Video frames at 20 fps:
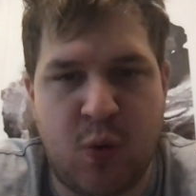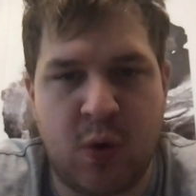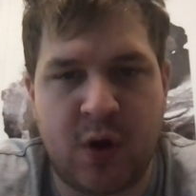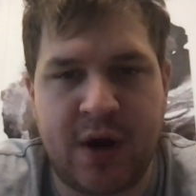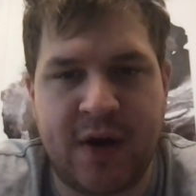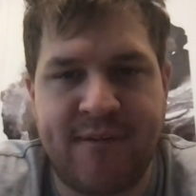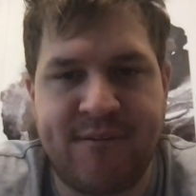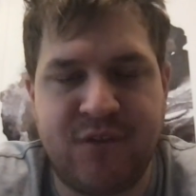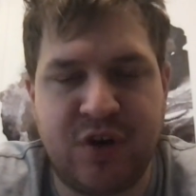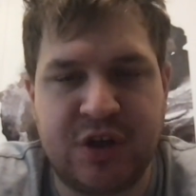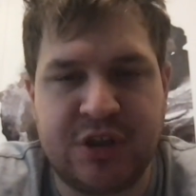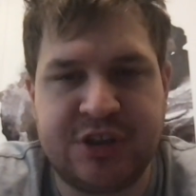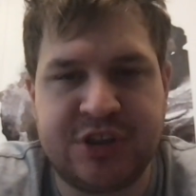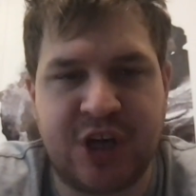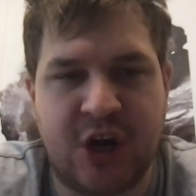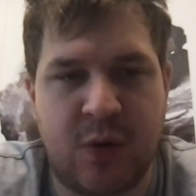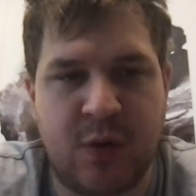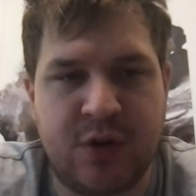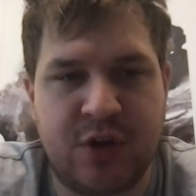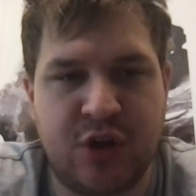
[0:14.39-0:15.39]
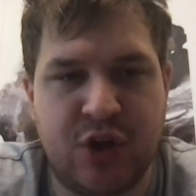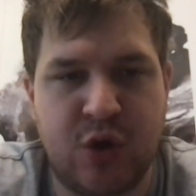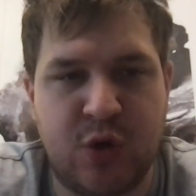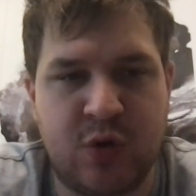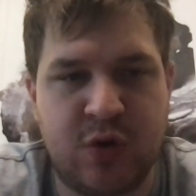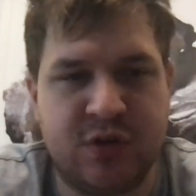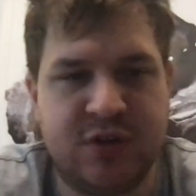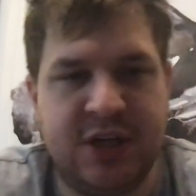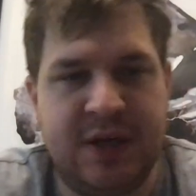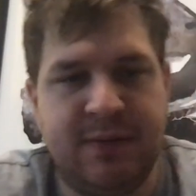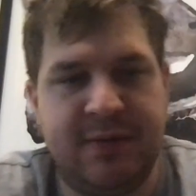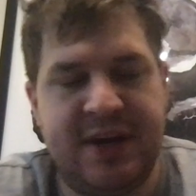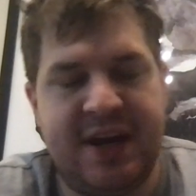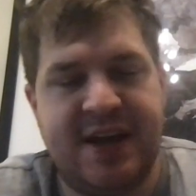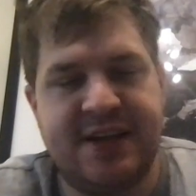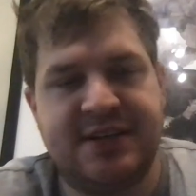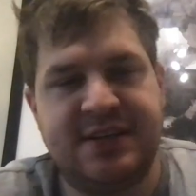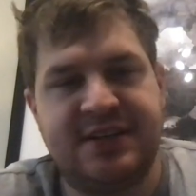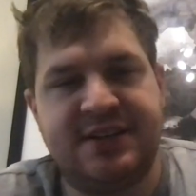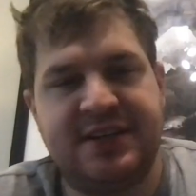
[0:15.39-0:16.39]
We're going to first start with the local team,
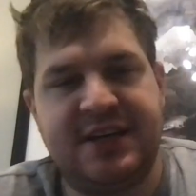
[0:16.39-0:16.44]
Kansas